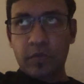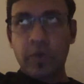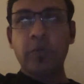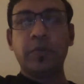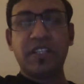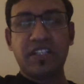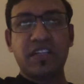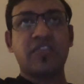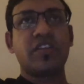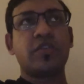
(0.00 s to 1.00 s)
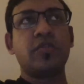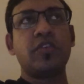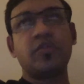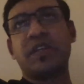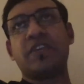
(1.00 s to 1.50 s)
would be interested to
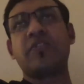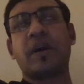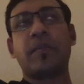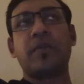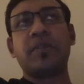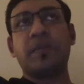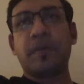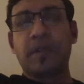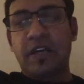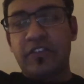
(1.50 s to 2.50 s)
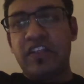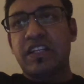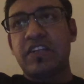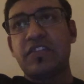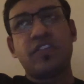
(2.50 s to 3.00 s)
those, but if some of the people have
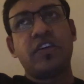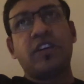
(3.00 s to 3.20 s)
interest,